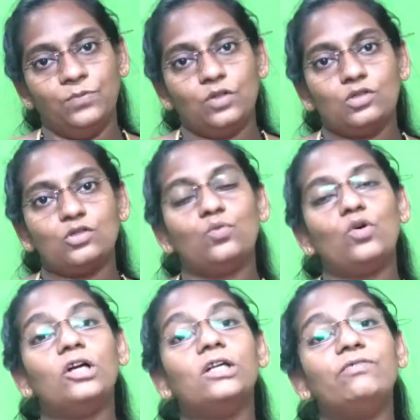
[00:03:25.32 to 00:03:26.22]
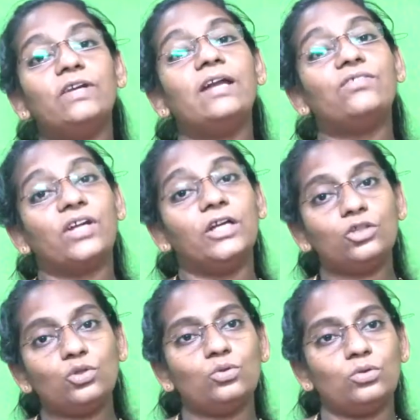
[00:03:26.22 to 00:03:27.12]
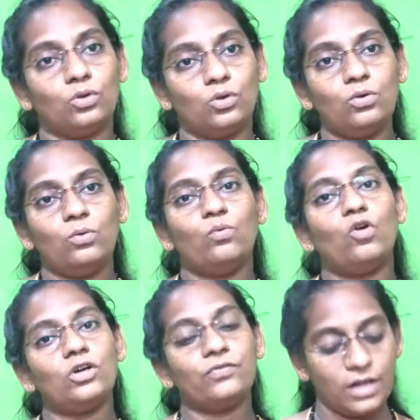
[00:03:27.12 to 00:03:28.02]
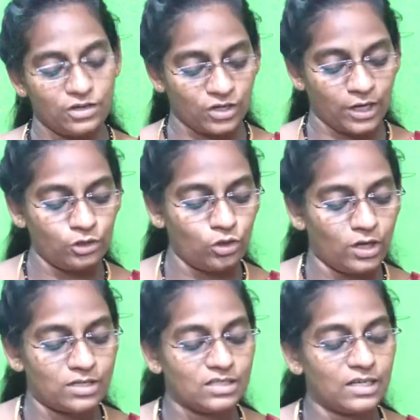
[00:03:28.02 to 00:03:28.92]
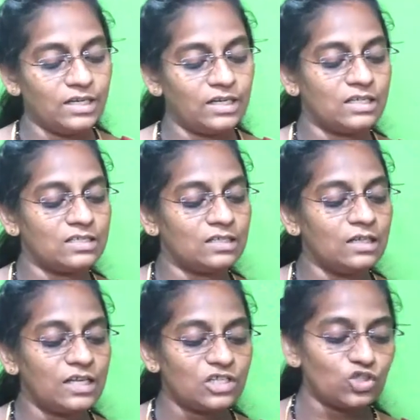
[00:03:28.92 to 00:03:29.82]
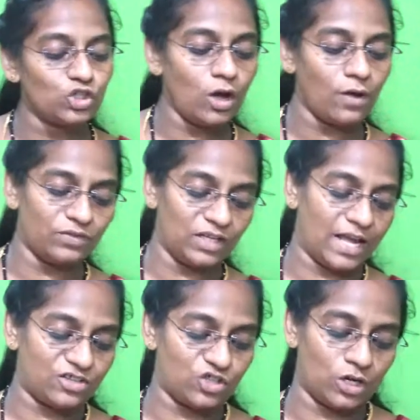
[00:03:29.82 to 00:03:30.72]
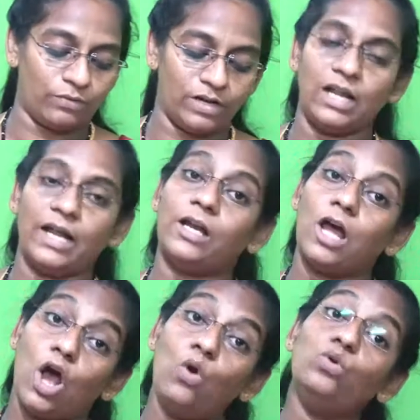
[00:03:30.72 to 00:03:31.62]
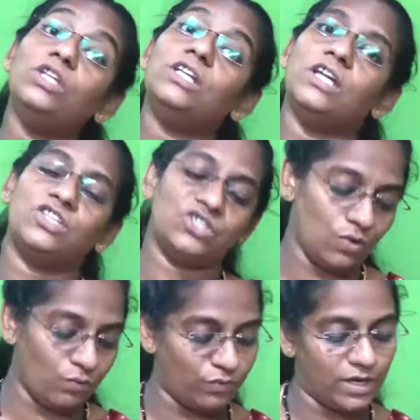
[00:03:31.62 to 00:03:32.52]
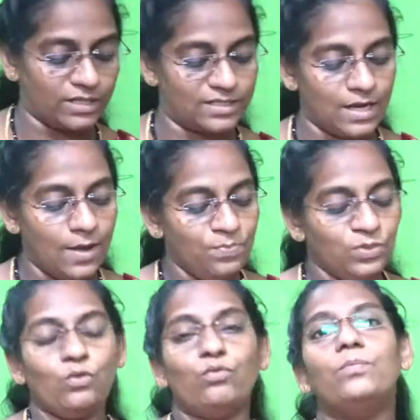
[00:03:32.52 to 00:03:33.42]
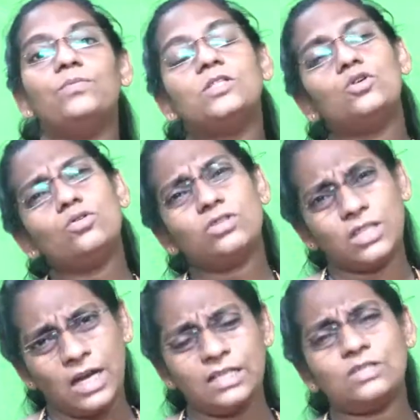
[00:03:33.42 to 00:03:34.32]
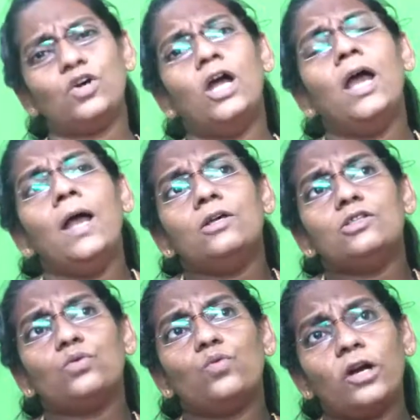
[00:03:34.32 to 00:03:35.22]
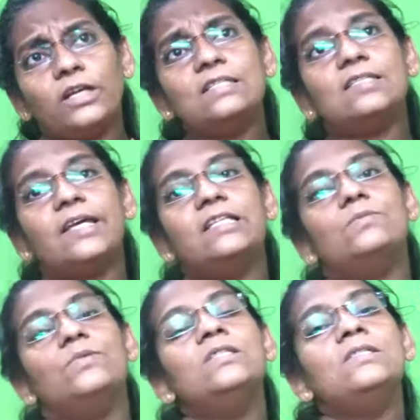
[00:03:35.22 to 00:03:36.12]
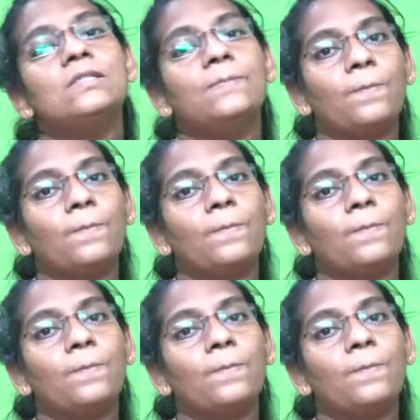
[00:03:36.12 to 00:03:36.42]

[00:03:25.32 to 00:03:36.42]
So what we are trying to know, what we are trying to understand, it is the history of the natural world and how the nature works. So that is, so what is science means?